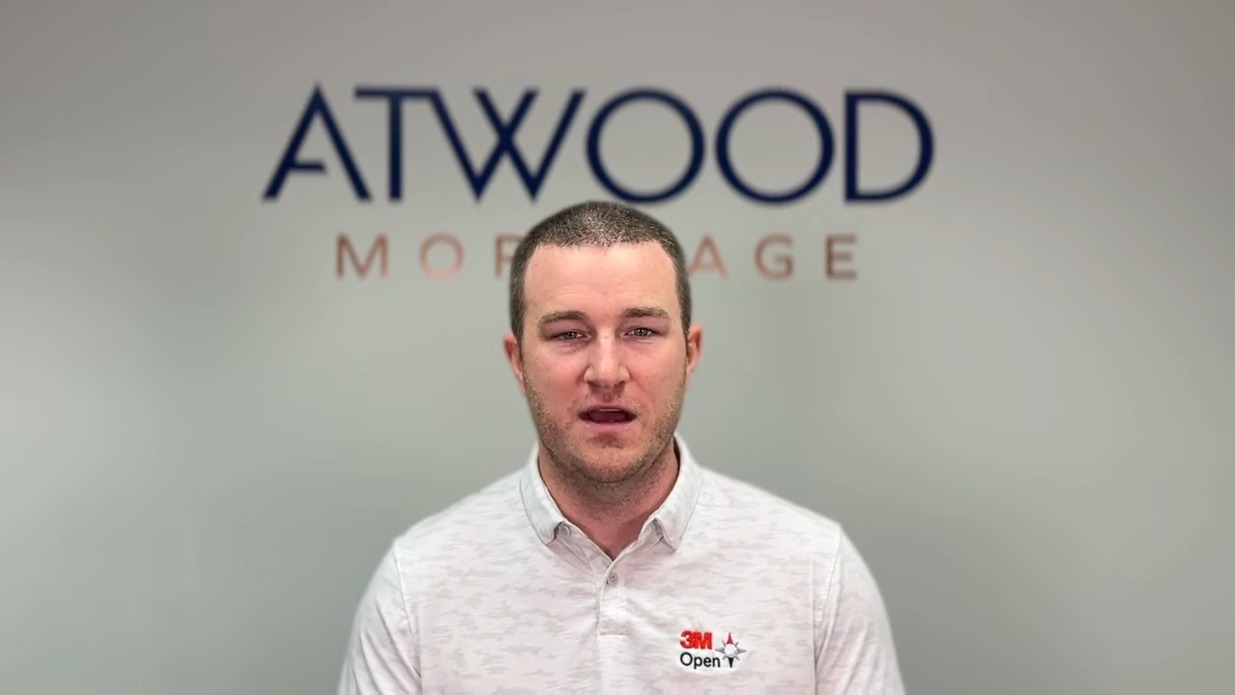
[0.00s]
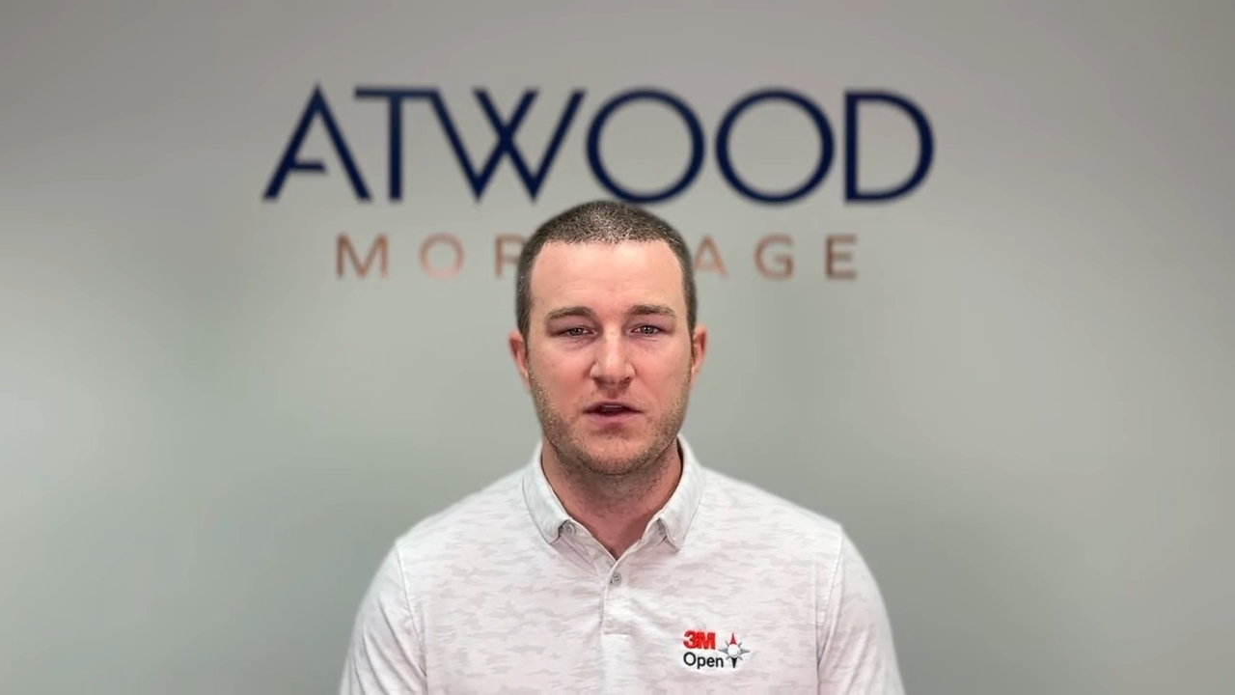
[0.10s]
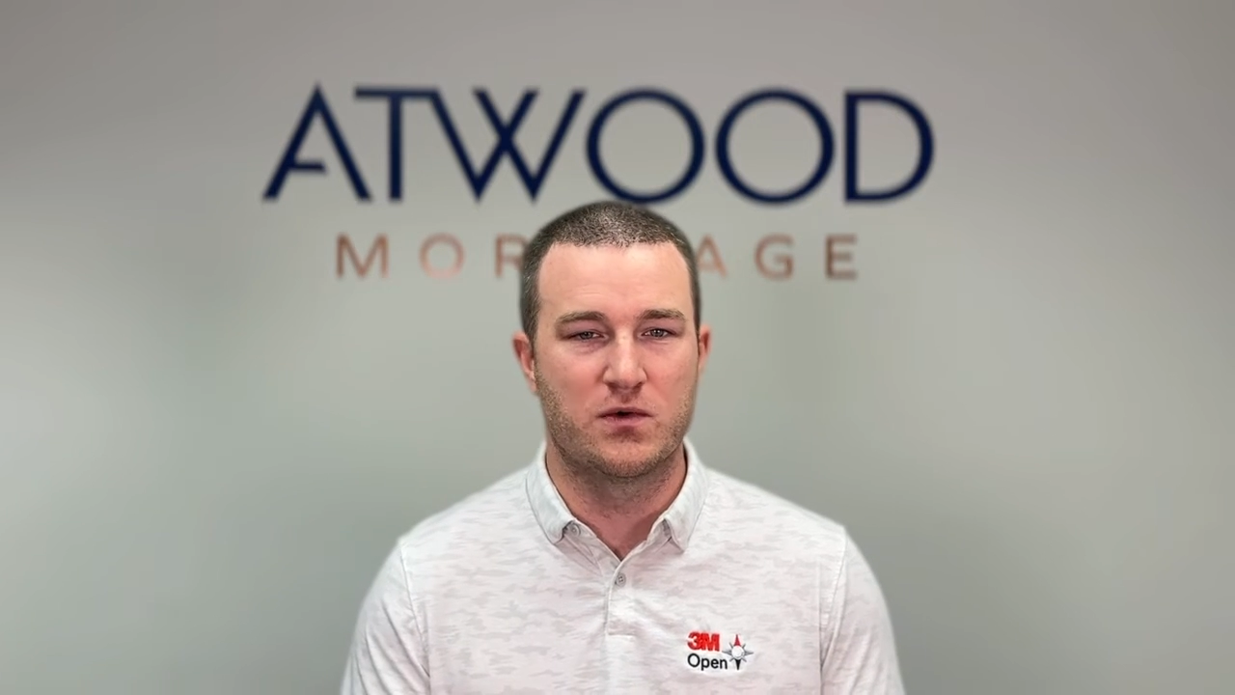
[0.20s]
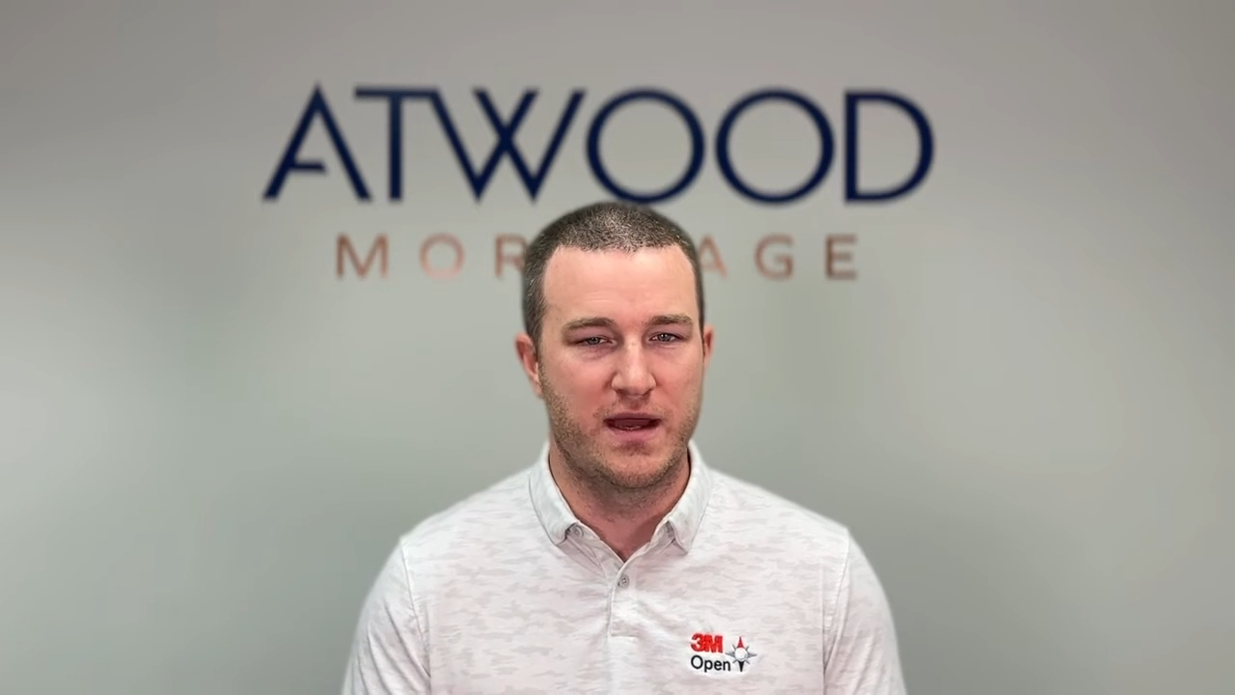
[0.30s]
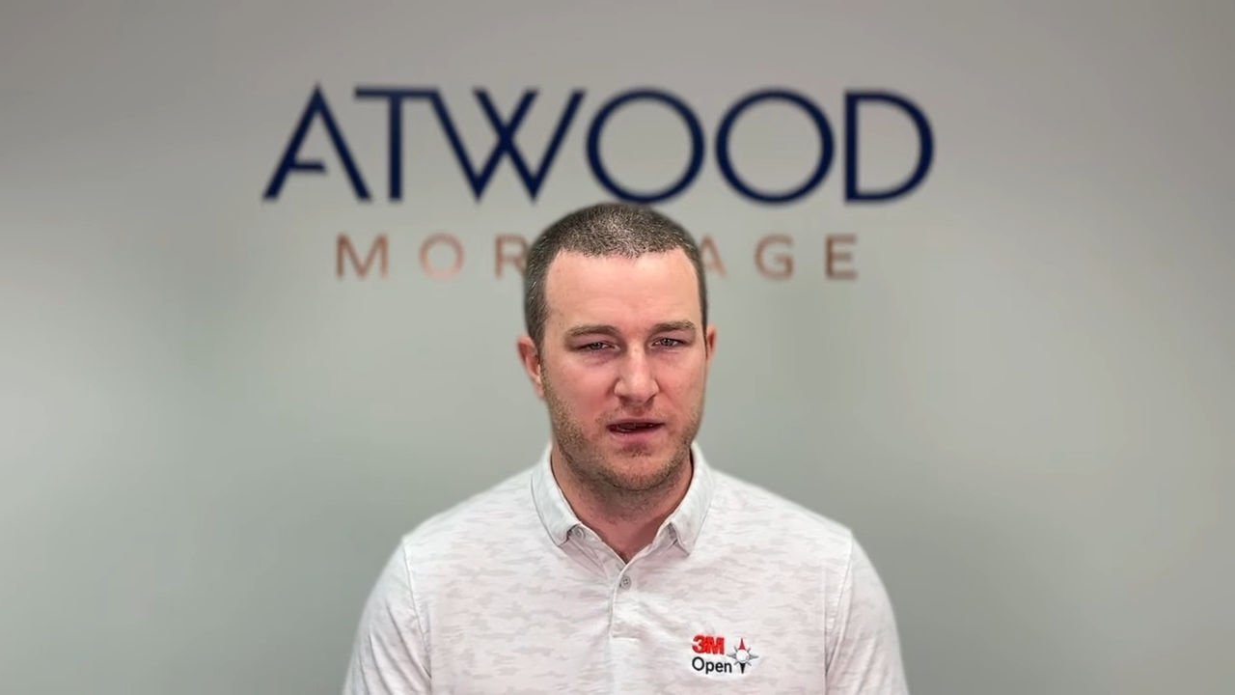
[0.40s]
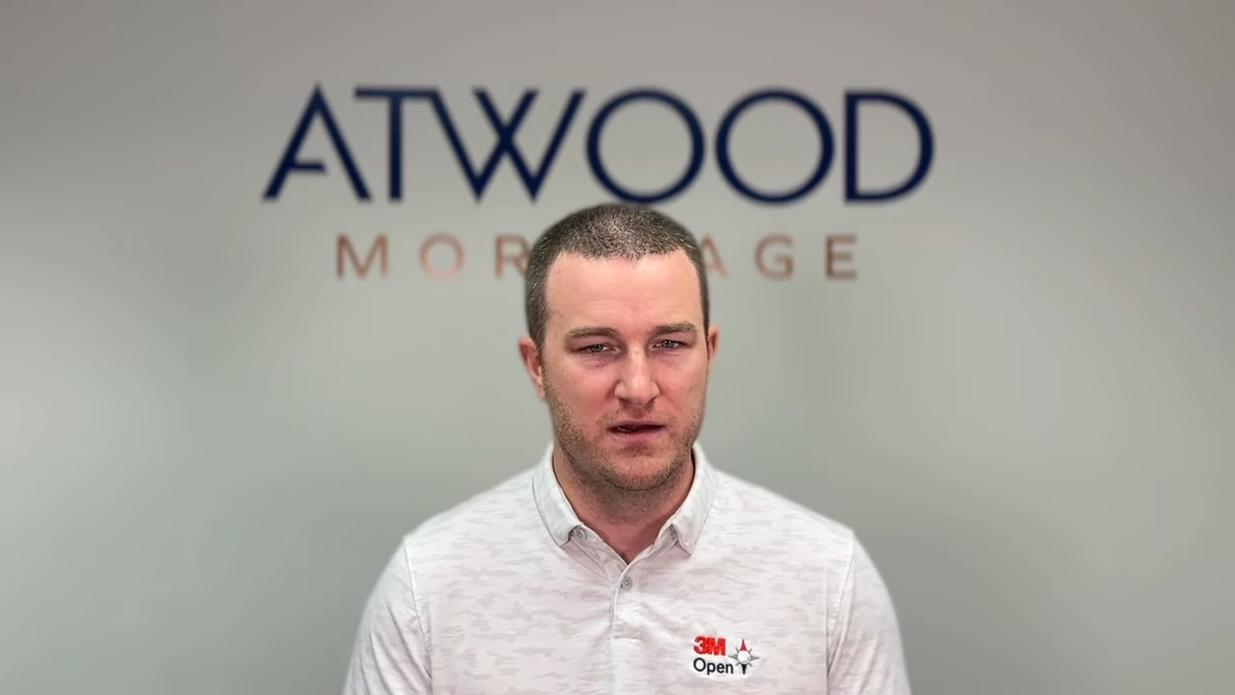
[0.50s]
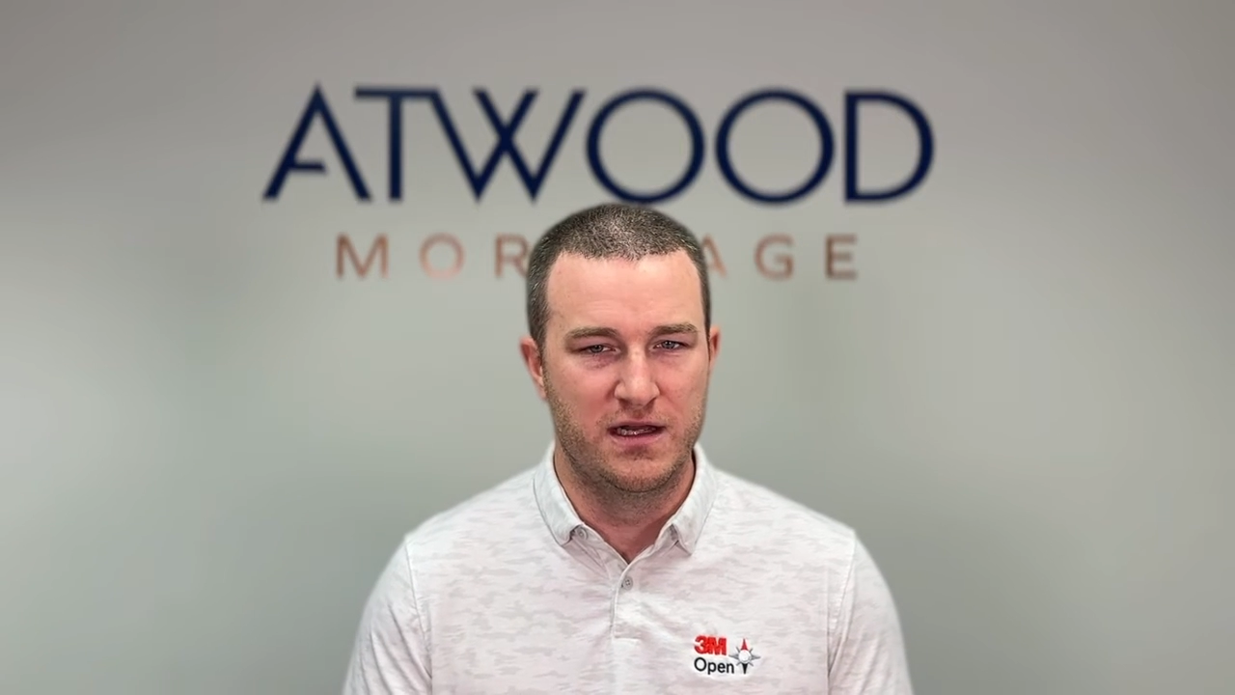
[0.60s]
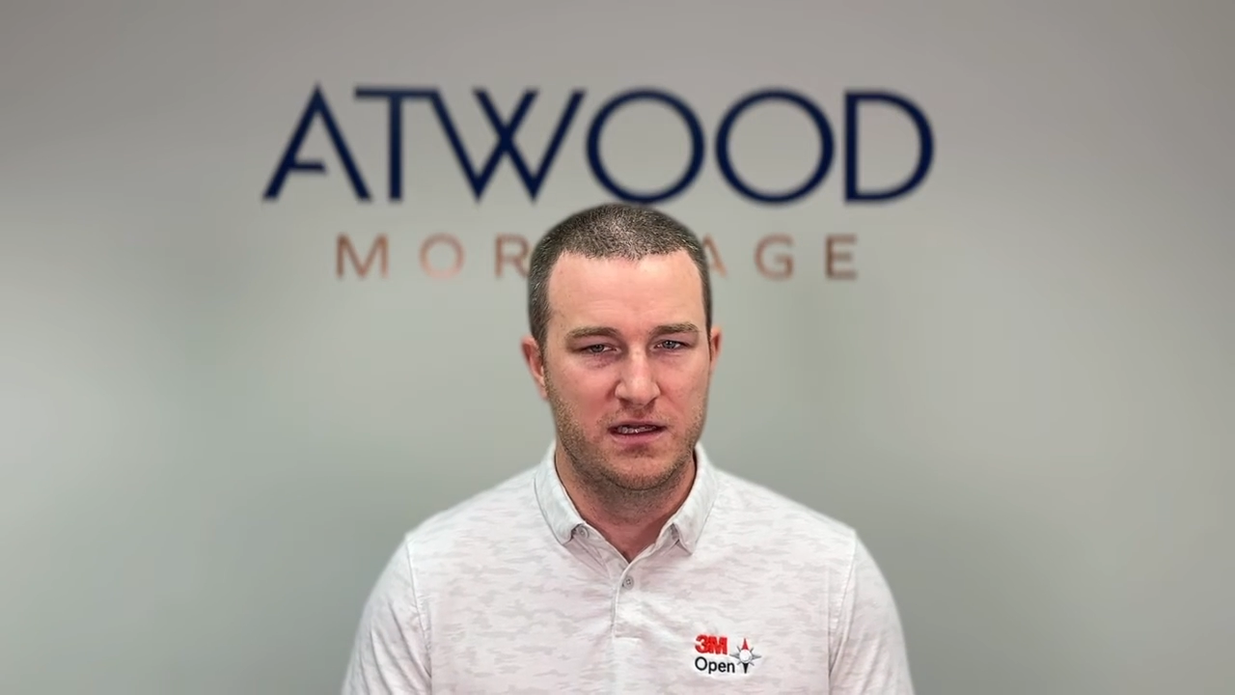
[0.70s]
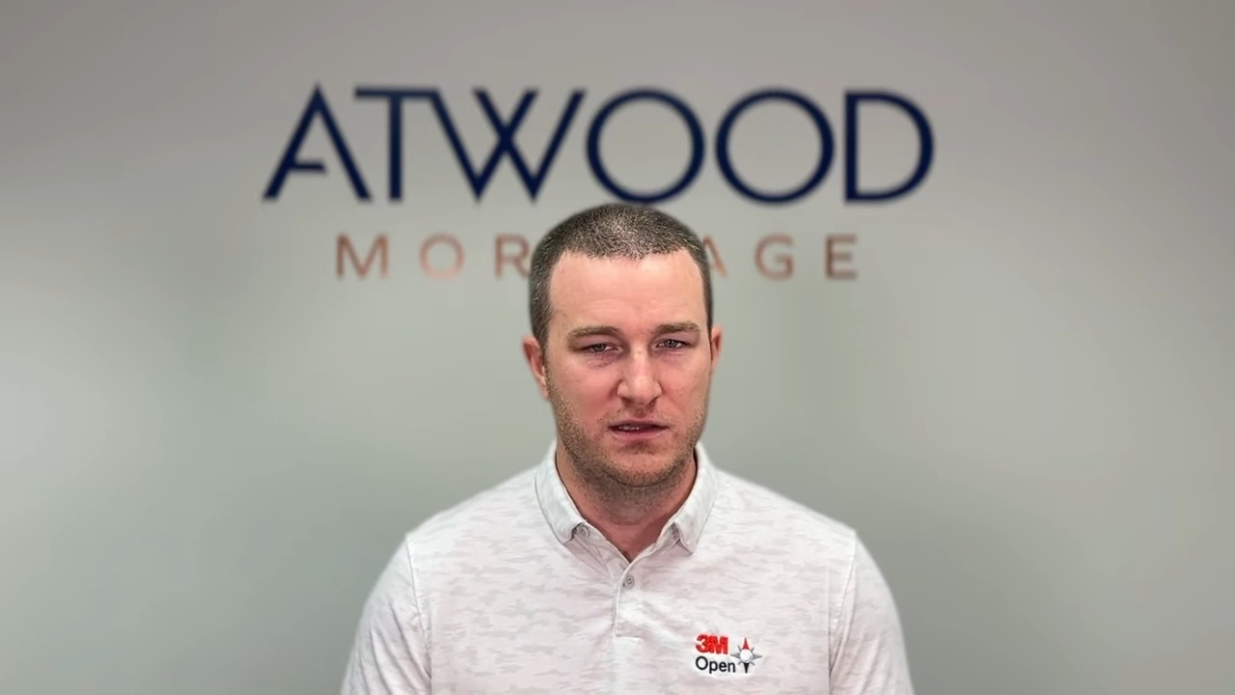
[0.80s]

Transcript: underwriter